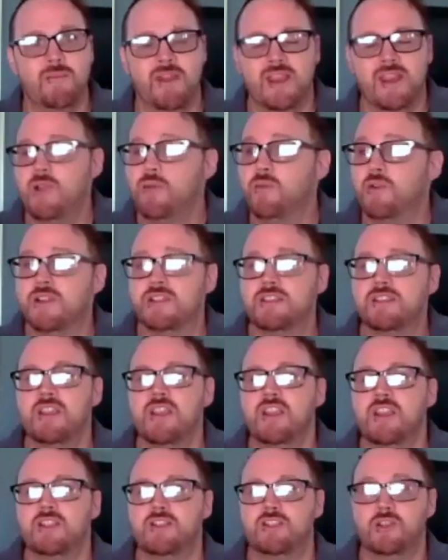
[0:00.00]
And he was
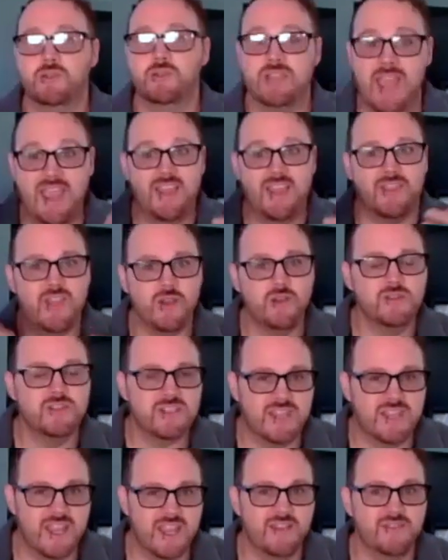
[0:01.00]
to take those
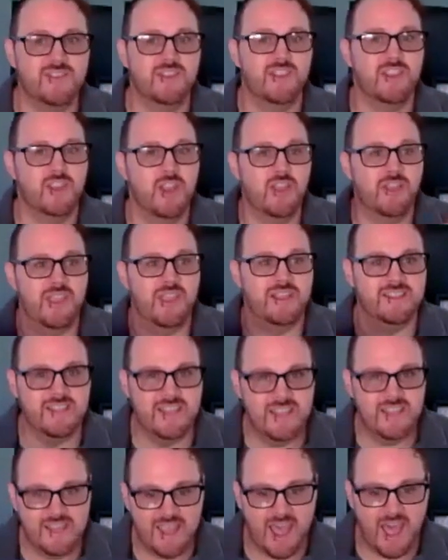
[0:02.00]
gifts and the good things
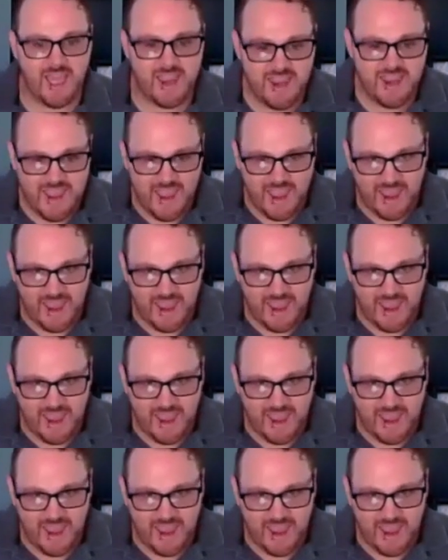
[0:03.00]
he got